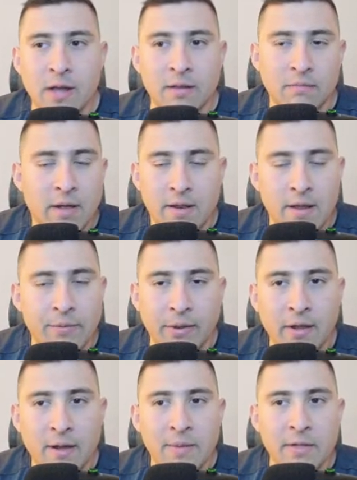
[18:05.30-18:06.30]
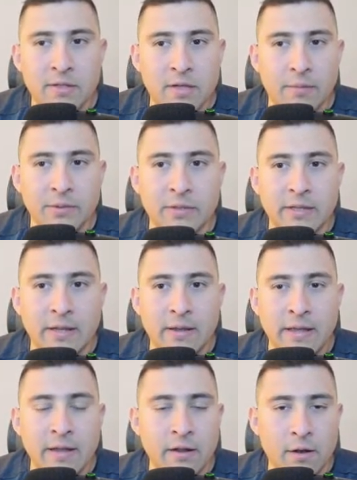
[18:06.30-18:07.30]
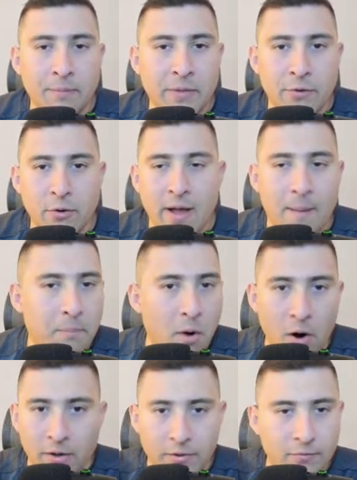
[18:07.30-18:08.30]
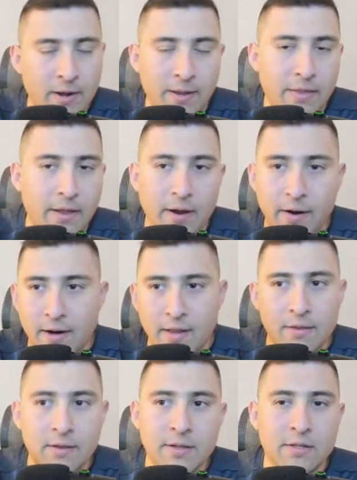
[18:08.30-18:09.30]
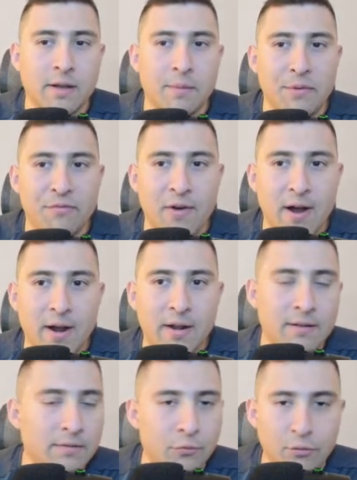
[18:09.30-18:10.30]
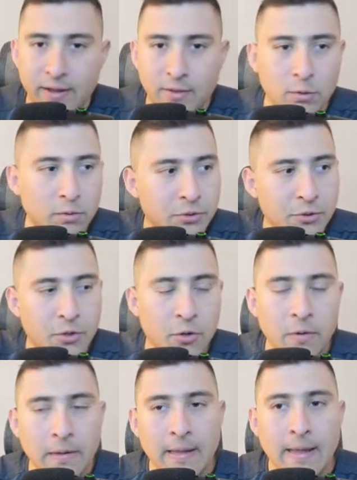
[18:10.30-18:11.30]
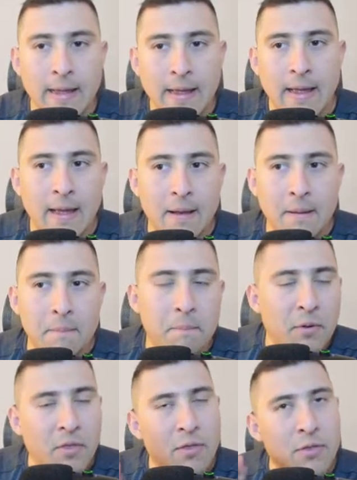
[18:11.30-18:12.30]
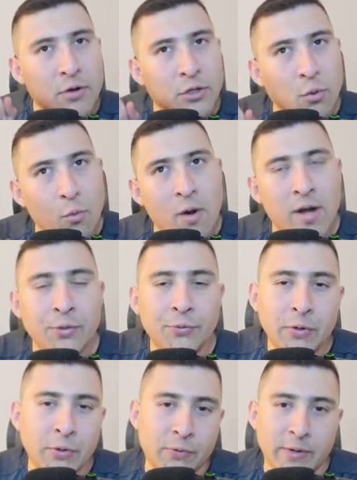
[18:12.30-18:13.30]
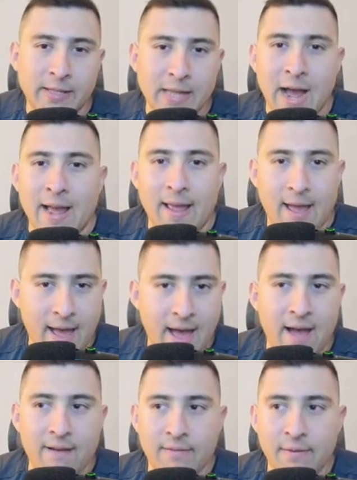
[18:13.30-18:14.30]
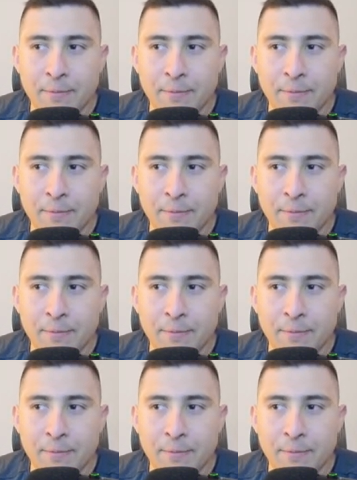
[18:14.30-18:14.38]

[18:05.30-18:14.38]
and, and everything. I mean, it's obviously income that you have parked right there and it's going to be fine. Rentals, you know. But there's one regret I have.